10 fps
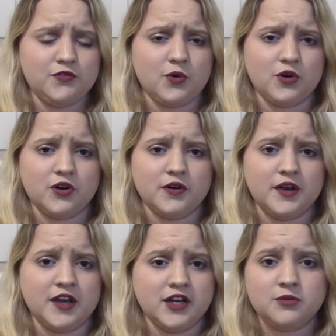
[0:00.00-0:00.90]
for
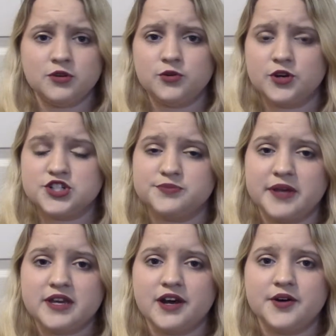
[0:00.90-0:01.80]
anyone who wears
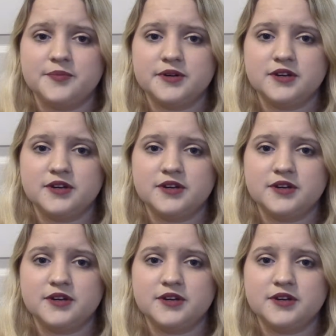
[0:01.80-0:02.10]
makeup